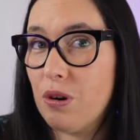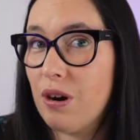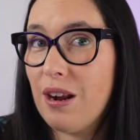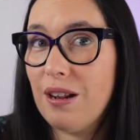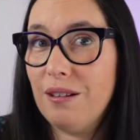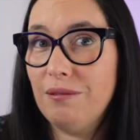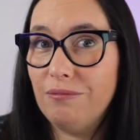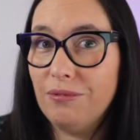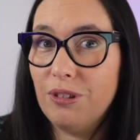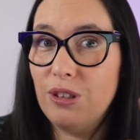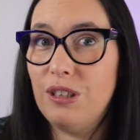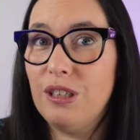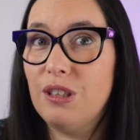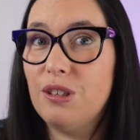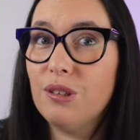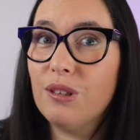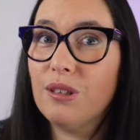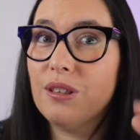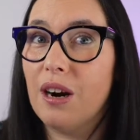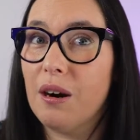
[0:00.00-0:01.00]
U R L, you
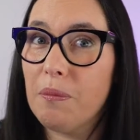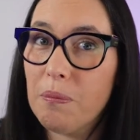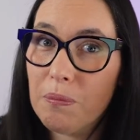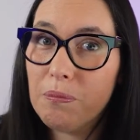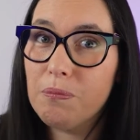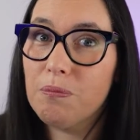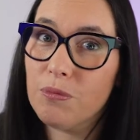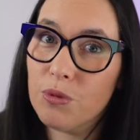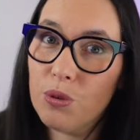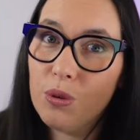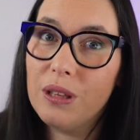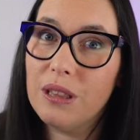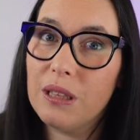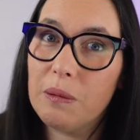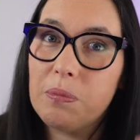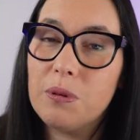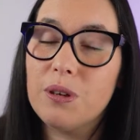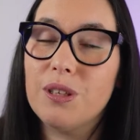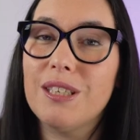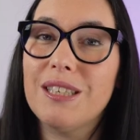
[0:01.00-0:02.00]
need to start doing
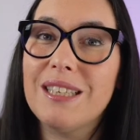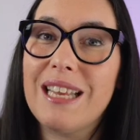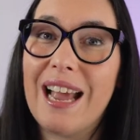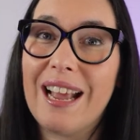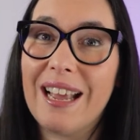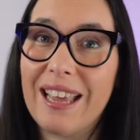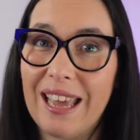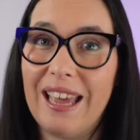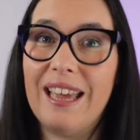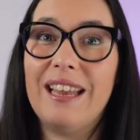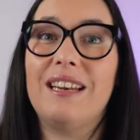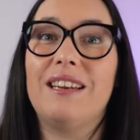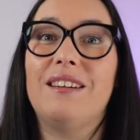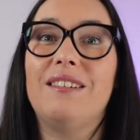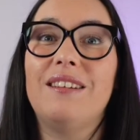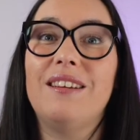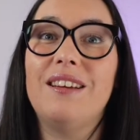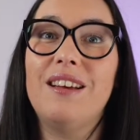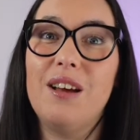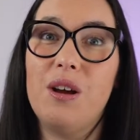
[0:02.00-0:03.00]
the process again.
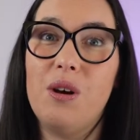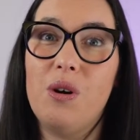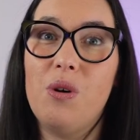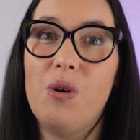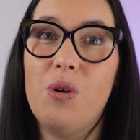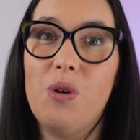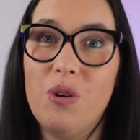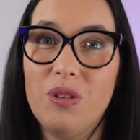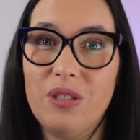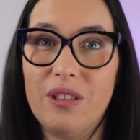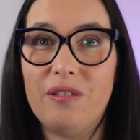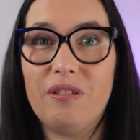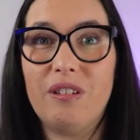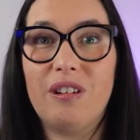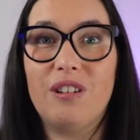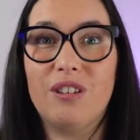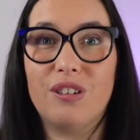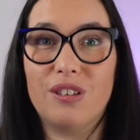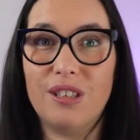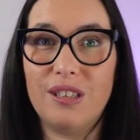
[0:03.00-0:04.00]
The
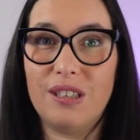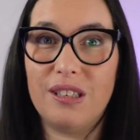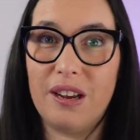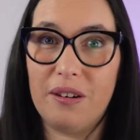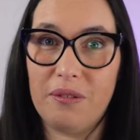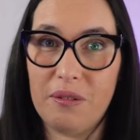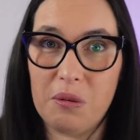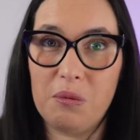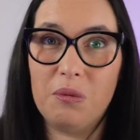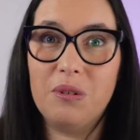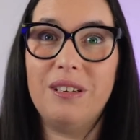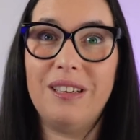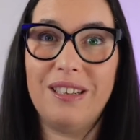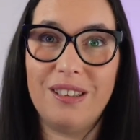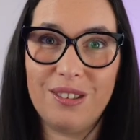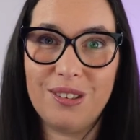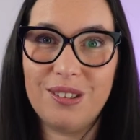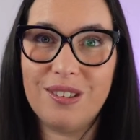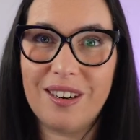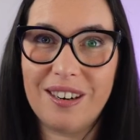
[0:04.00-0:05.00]
recursive server will
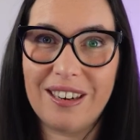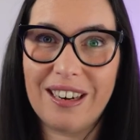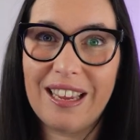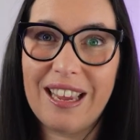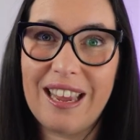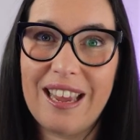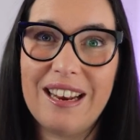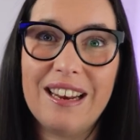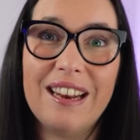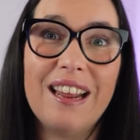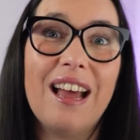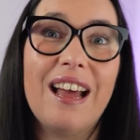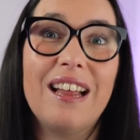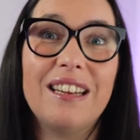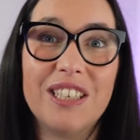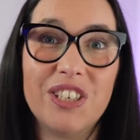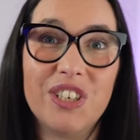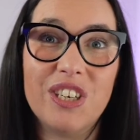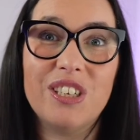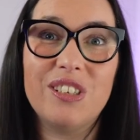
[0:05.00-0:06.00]
need to start again
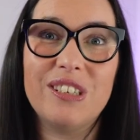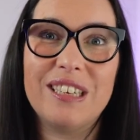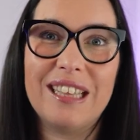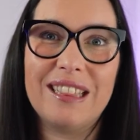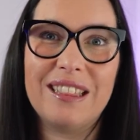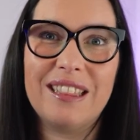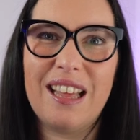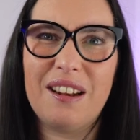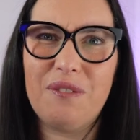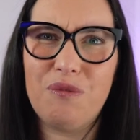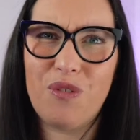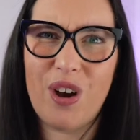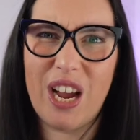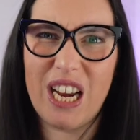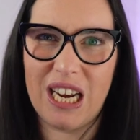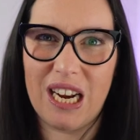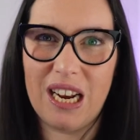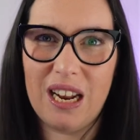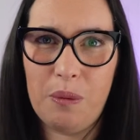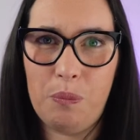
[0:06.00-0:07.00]
and try to get that
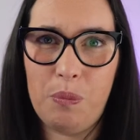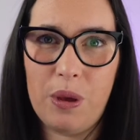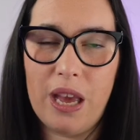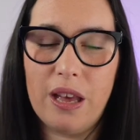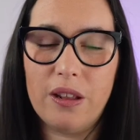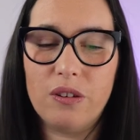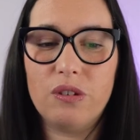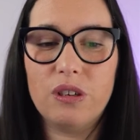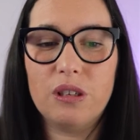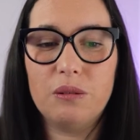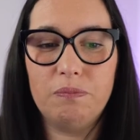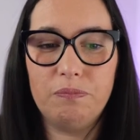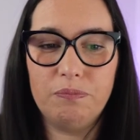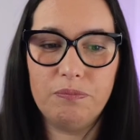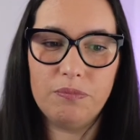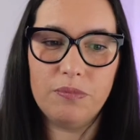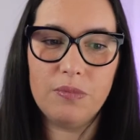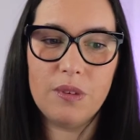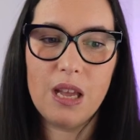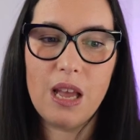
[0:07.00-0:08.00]
final I P address.
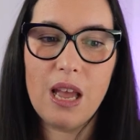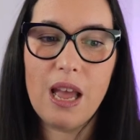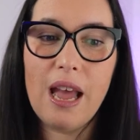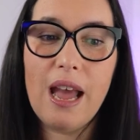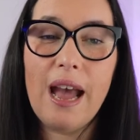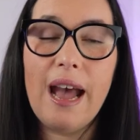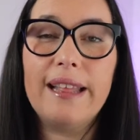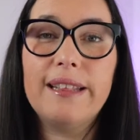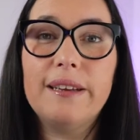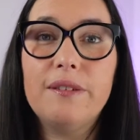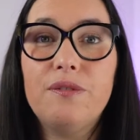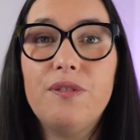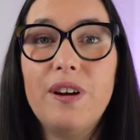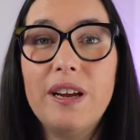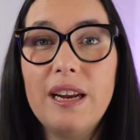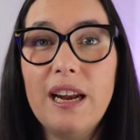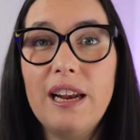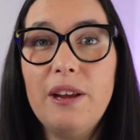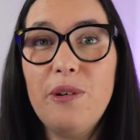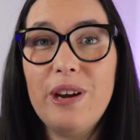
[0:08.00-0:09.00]
And then
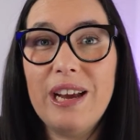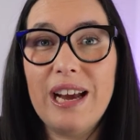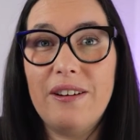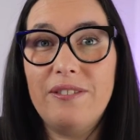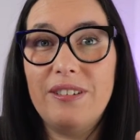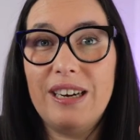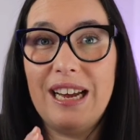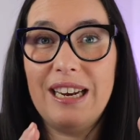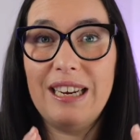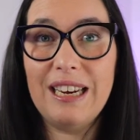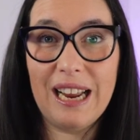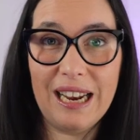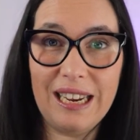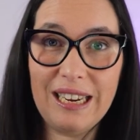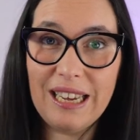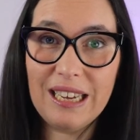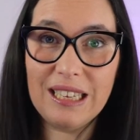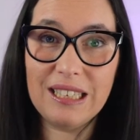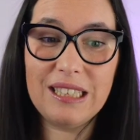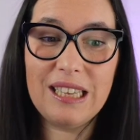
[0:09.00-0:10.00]
finally, we have an
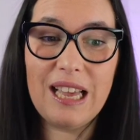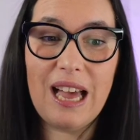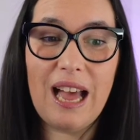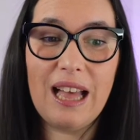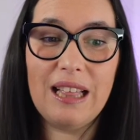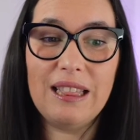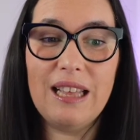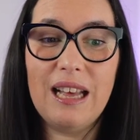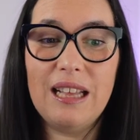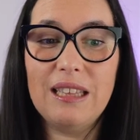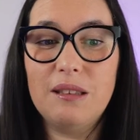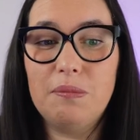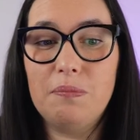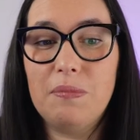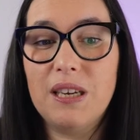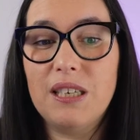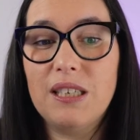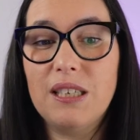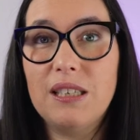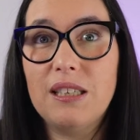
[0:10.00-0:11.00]
alias, and that
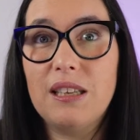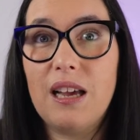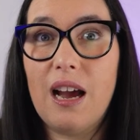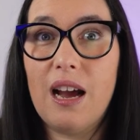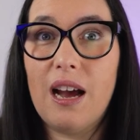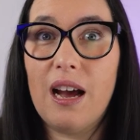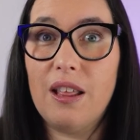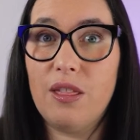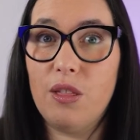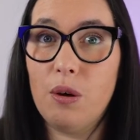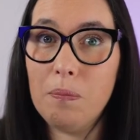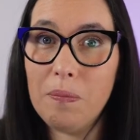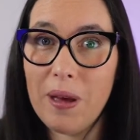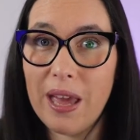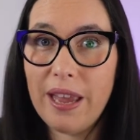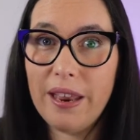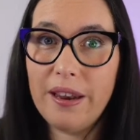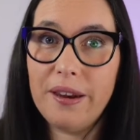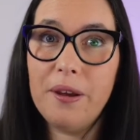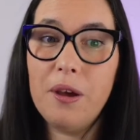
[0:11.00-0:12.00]
matches a
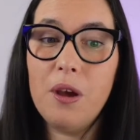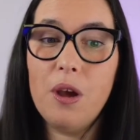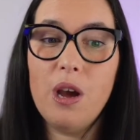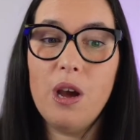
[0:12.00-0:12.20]
domain